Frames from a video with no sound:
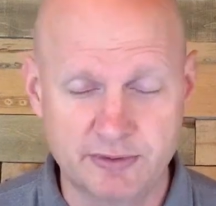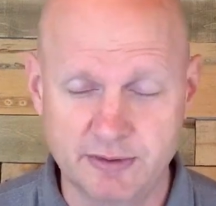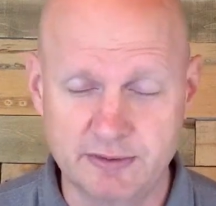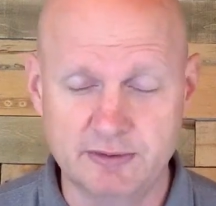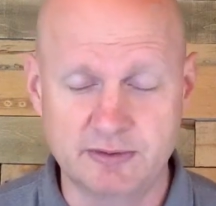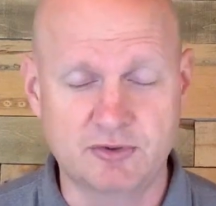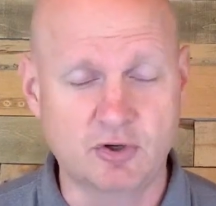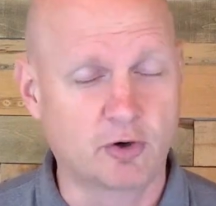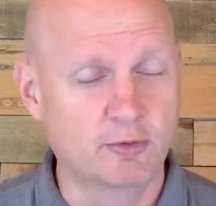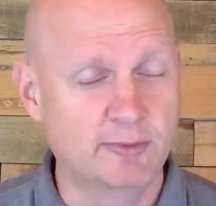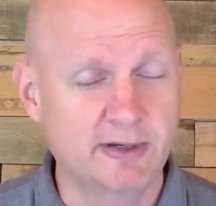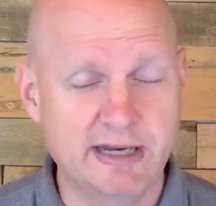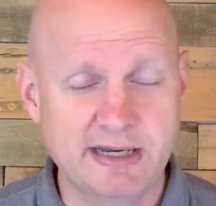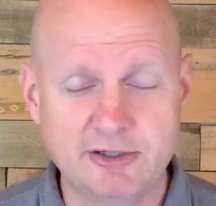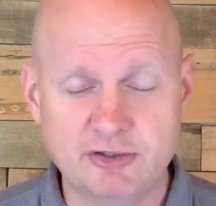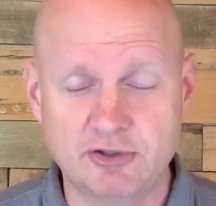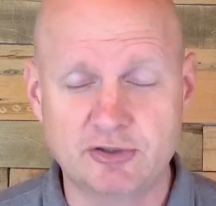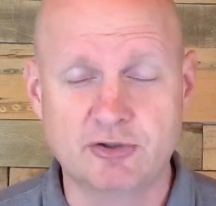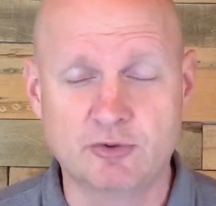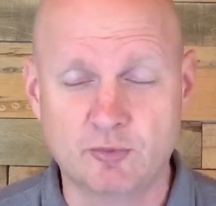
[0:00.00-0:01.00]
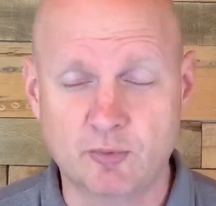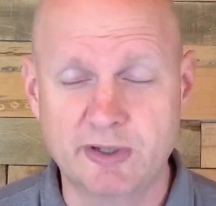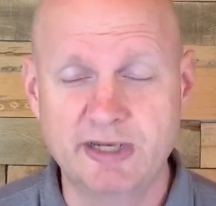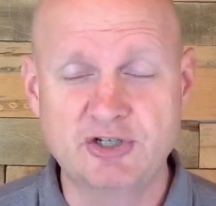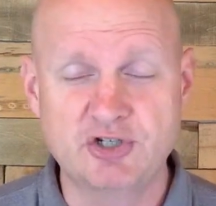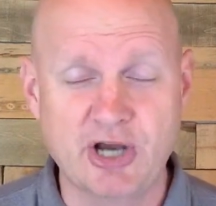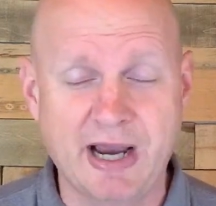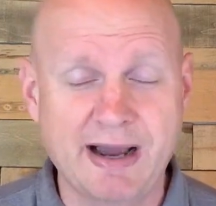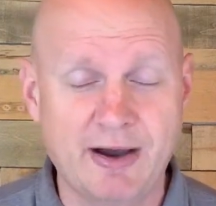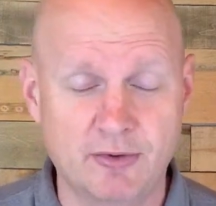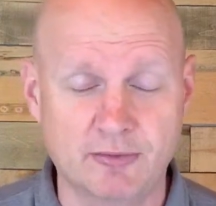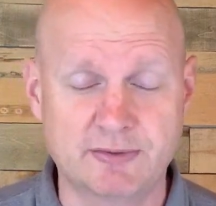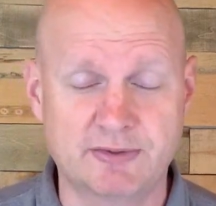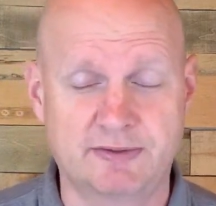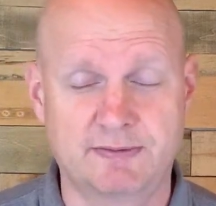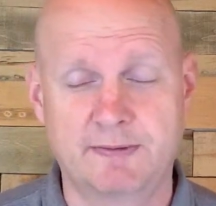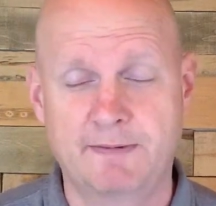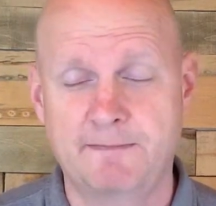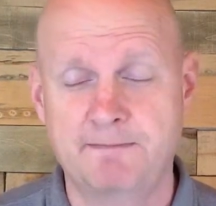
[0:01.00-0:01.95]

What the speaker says: the determination to reach out